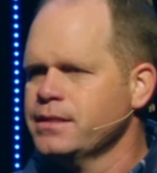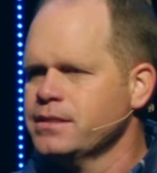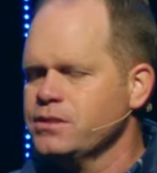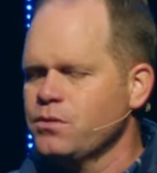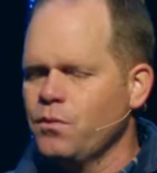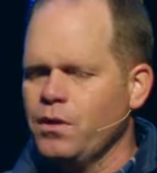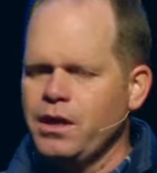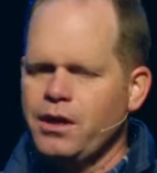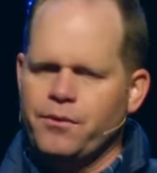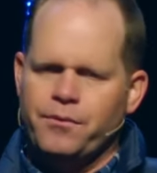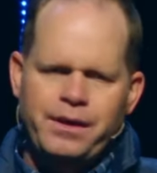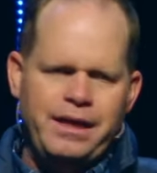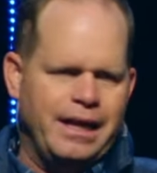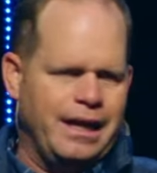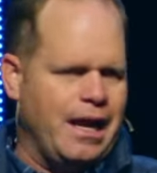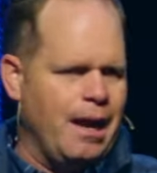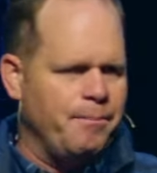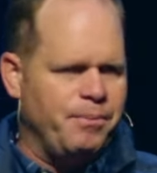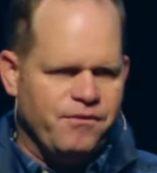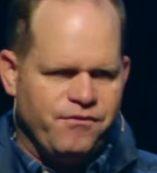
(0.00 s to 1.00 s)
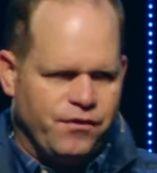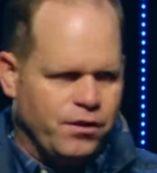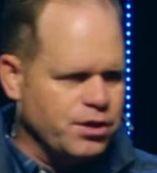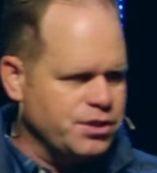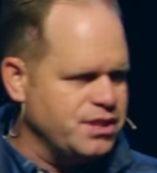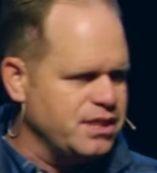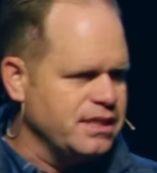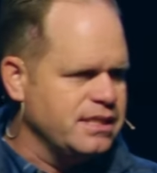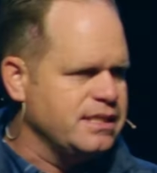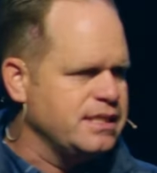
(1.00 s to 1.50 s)
So, we're going to read a couple
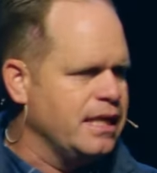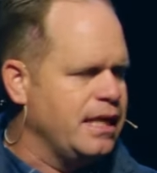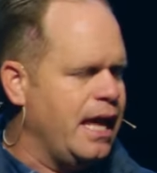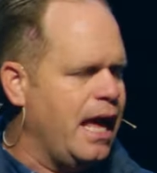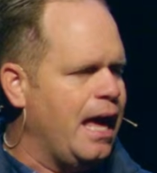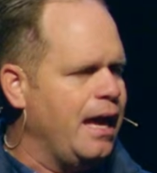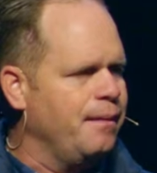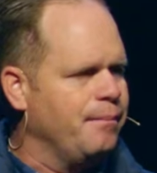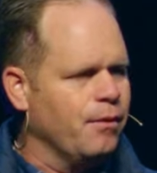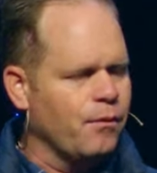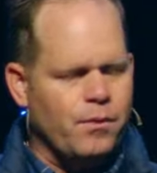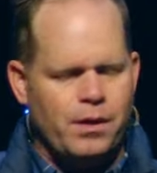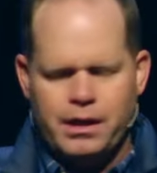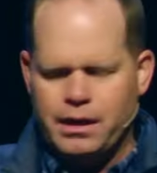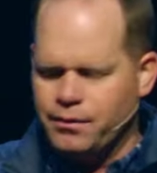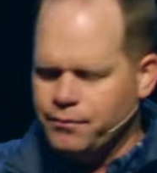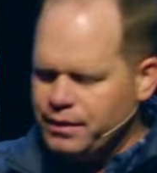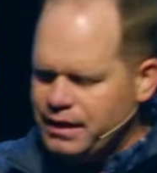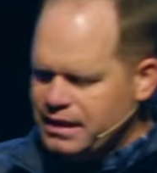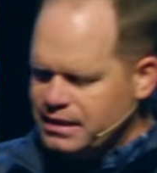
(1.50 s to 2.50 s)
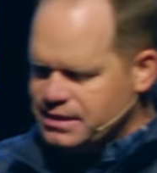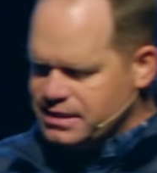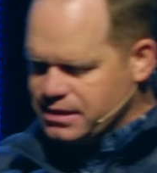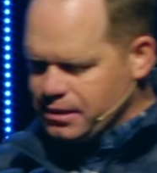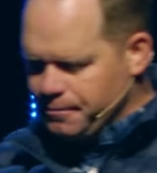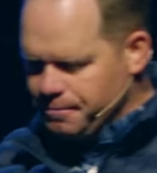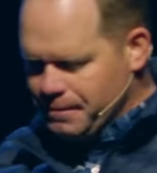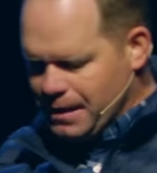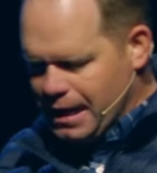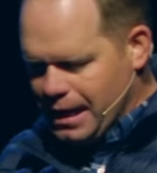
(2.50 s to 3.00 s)
verses today, but we're going to read
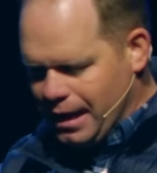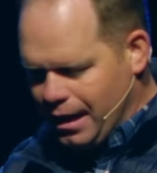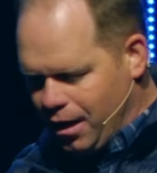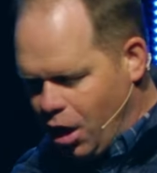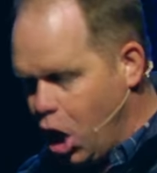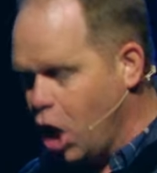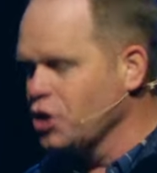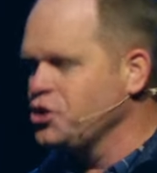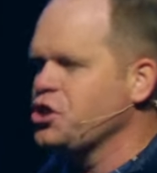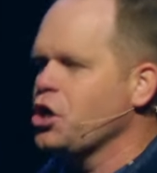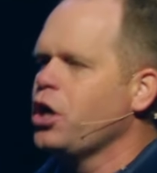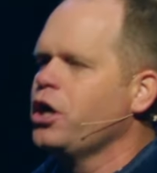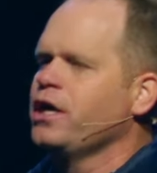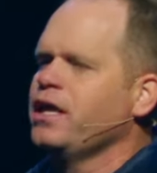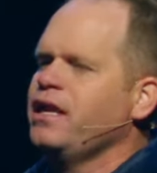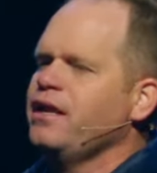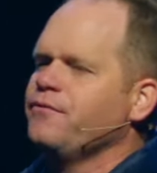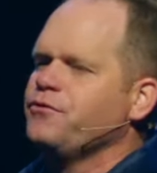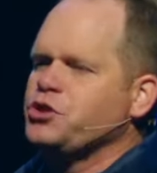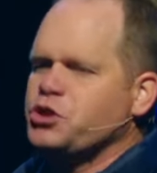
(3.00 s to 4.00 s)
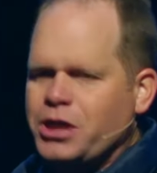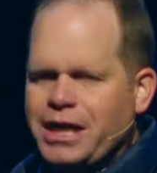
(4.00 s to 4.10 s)
some uh, alternative